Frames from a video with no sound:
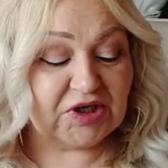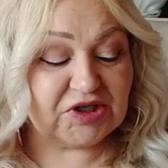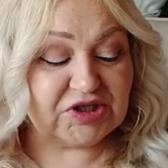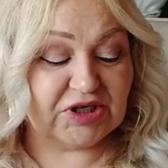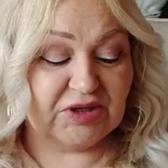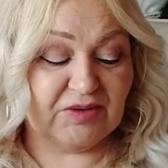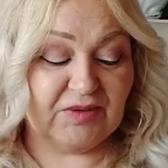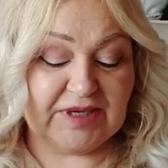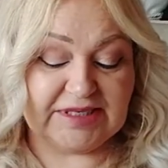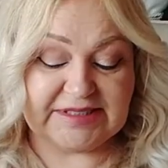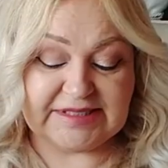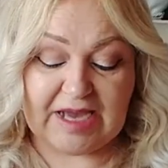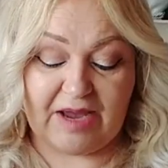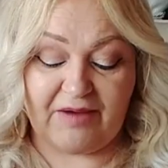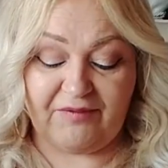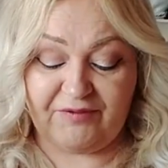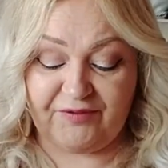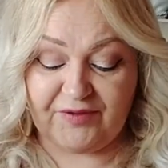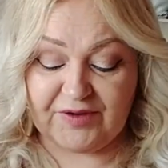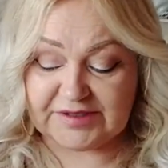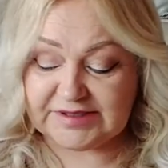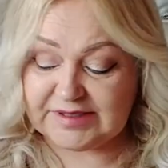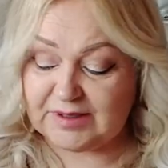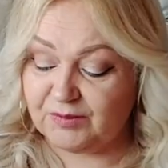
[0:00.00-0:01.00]
to do is,
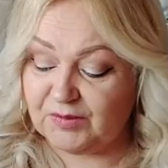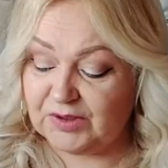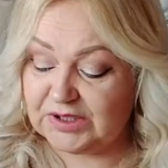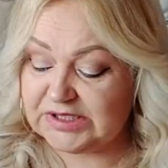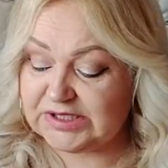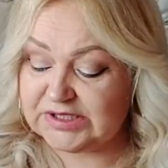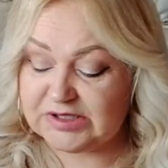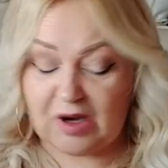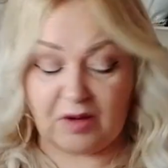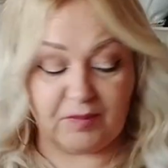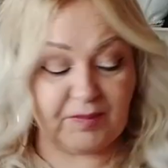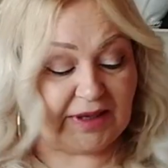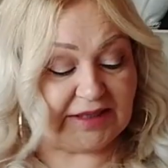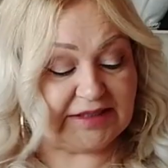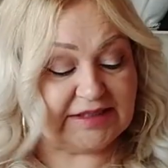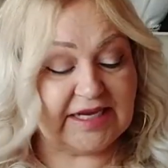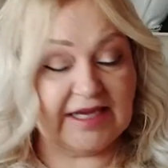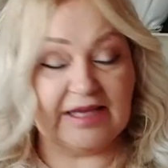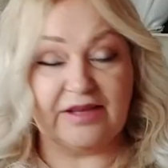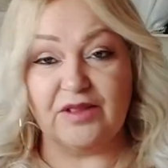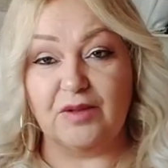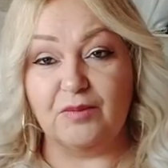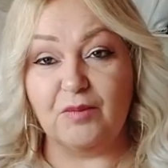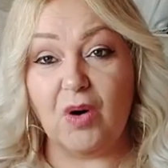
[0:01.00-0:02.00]
first I'm going to start by
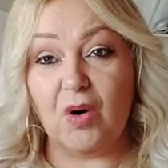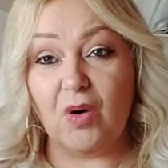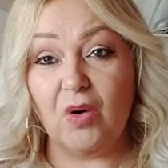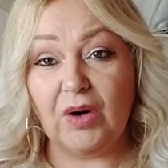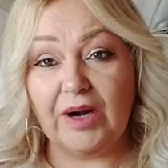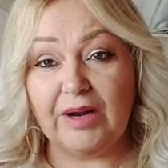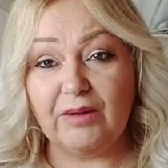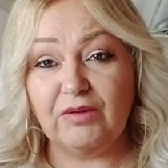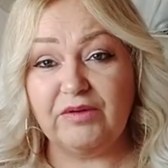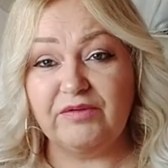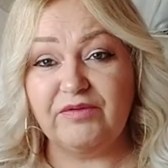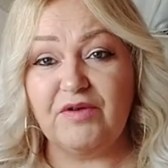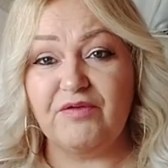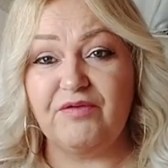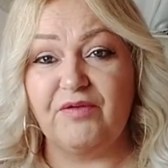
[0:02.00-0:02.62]
taking them all out of the